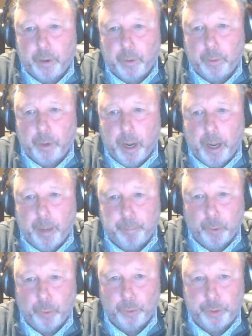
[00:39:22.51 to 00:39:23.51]
So
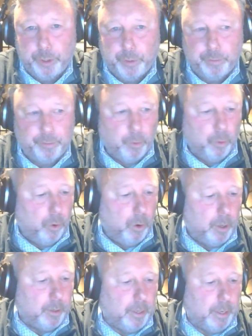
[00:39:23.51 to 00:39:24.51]
I applaud you
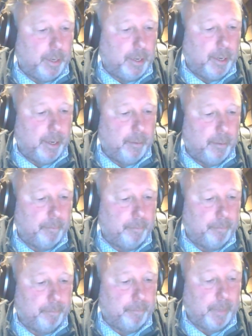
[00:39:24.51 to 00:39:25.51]
for,
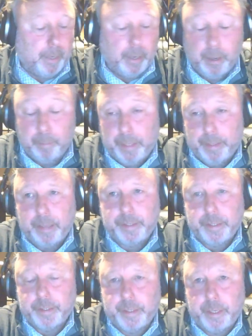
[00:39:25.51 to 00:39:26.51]
and I mean
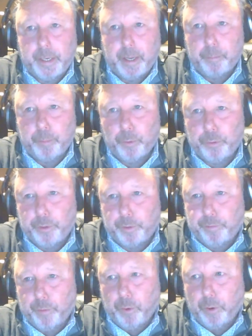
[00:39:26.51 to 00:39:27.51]
that sincerely, I
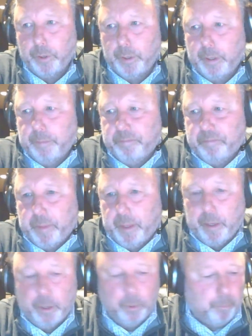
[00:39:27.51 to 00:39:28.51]
applaud you for
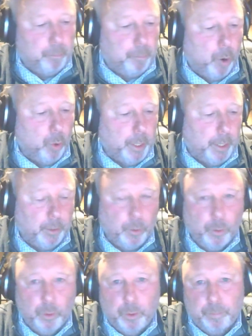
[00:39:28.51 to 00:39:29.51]

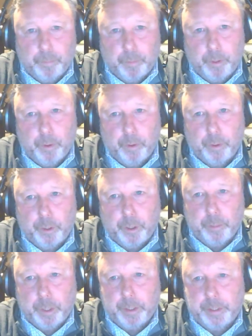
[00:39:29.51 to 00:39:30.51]
polling your
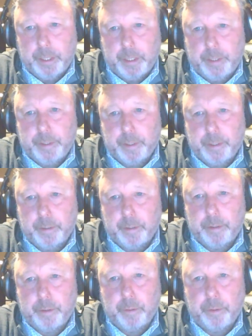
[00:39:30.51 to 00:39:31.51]
community
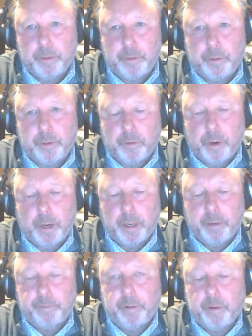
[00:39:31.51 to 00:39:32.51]
to
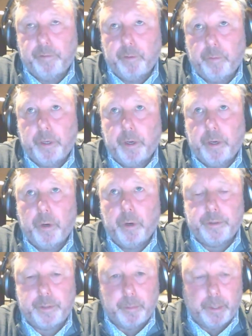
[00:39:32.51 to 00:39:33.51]
try and get a feel for
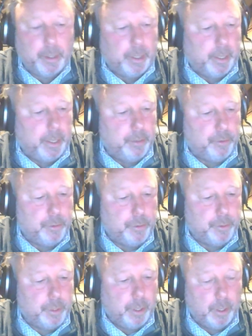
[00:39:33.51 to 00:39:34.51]
what are some of the key
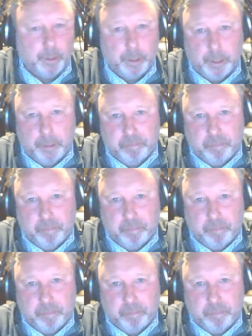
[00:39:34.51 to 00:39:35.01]
issues that are